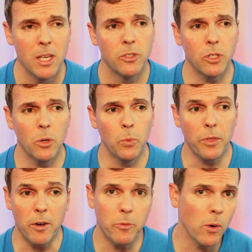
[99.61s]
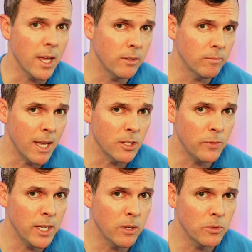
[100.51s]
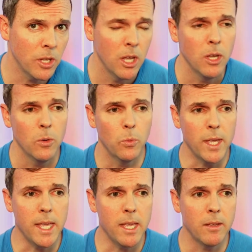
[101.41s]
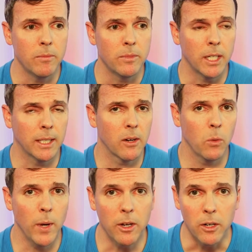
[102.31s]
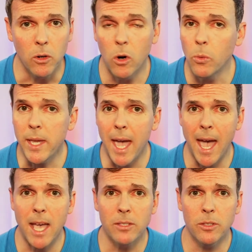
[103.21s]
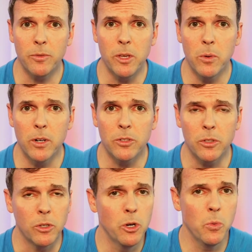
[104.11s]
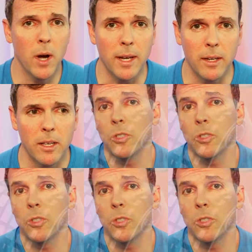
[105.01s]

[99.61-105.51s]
So with our Fortnite dance videos, we declare a winner or we ask the viewers who won.